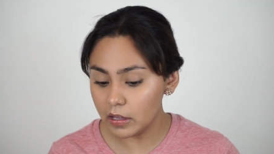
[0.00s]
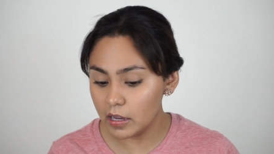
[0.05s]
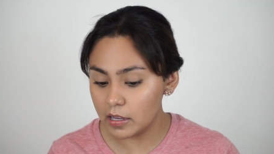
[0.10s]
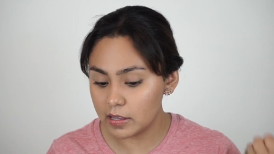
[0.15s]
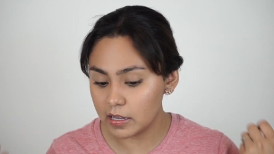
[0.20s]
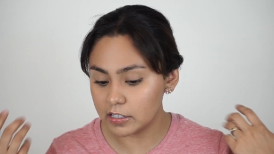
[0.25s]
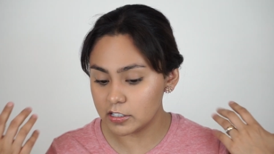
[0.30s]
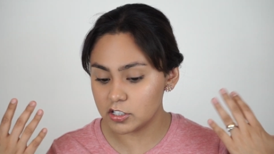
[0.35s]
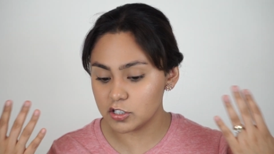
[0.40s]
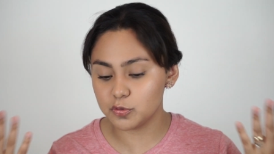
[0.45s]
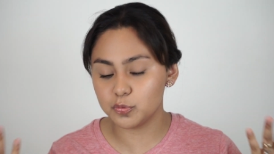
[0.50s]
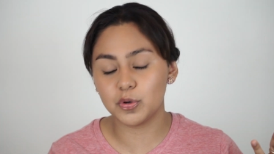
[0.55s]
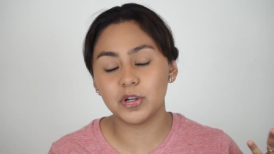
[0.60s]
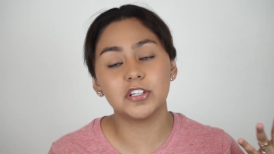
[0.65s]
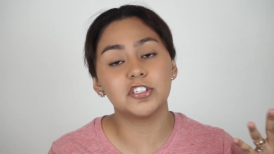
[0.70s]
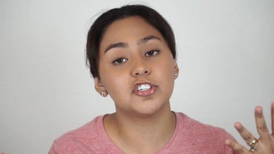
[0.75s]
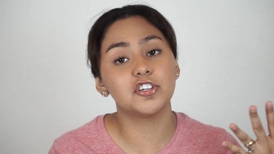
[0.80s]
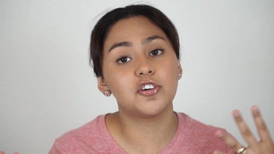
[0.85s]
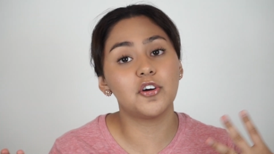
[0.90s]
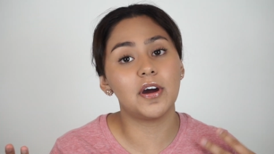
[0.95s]
And I just
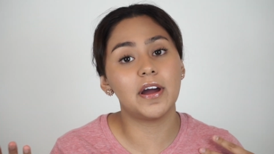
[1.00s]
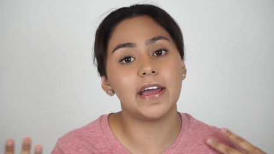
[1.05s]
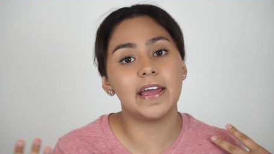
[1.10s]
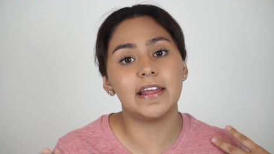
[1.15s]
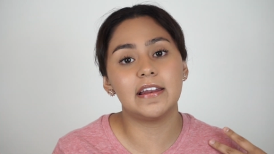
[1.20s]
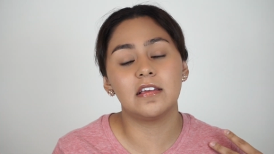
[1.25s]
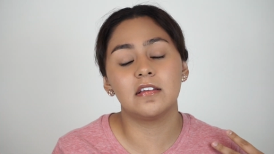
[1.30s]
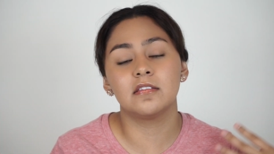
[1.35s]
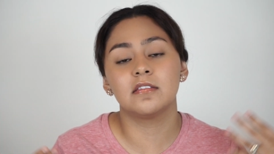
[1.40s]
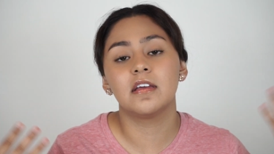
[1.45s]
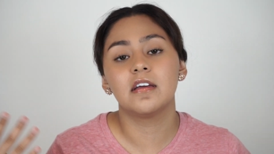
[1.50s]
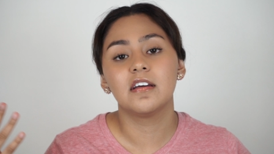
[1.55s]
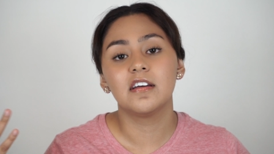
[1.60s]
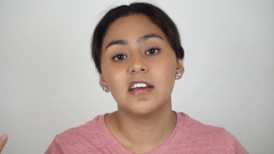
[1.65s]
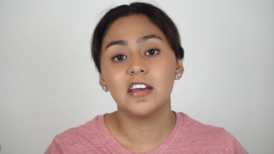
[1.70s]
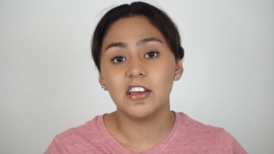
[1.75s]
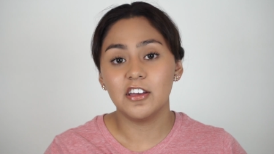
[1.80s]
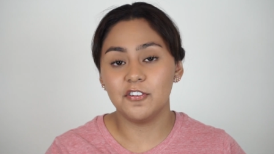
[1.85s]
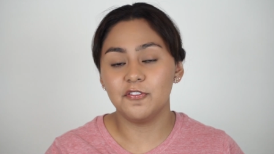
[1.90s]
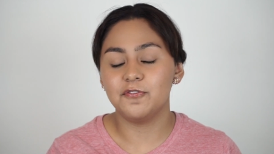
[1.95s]
wanted to go ahead and
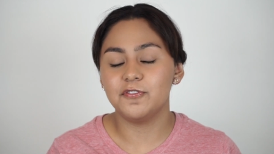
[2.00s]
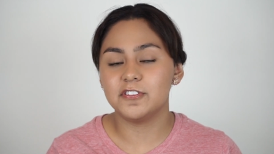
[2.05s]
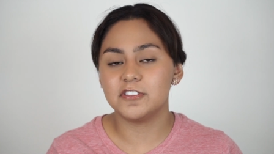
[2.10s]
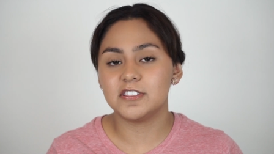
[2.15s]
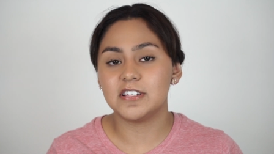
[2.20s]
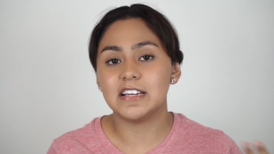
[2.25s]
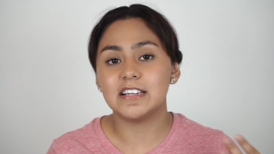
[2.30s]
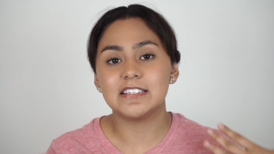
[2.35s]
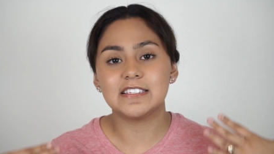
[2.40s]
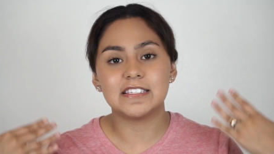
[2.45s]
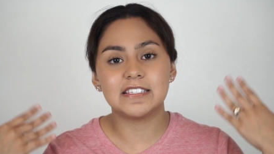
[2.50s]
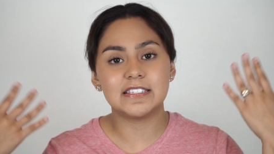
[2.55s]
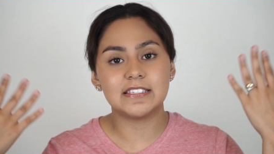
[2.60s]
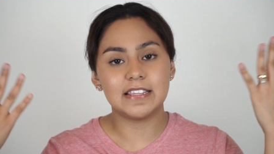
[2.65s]
emphasize